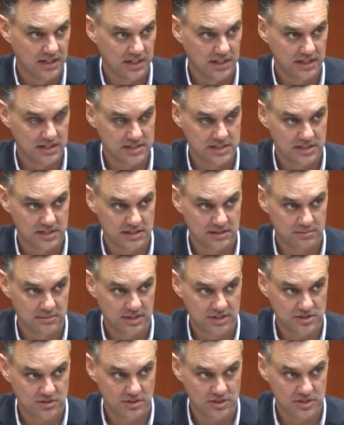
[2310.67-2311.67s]
I see
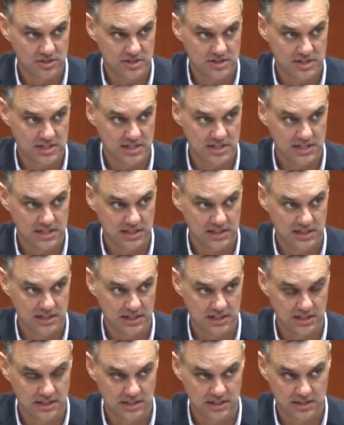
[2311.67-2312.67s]
administration saying
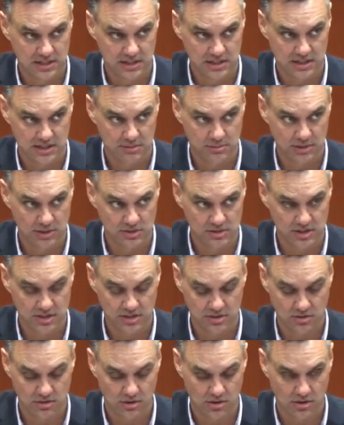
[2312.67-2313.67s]
that it appears that
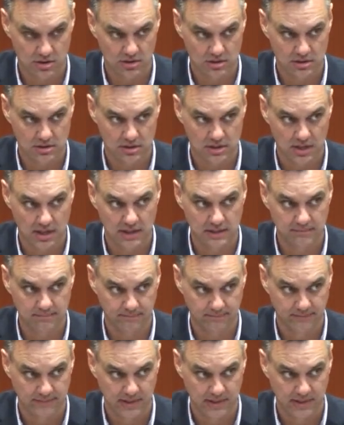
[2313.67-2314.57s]
there are none.